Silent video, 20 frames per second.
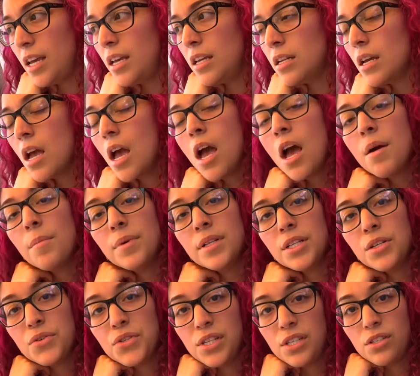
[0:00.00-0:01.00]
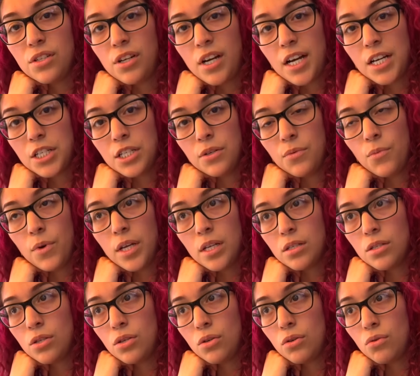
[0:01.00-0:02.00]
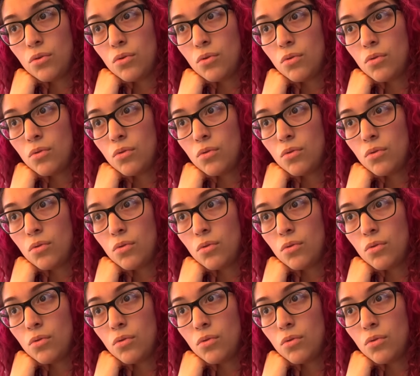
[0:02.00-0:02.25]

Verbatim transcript: and my little sister actually went to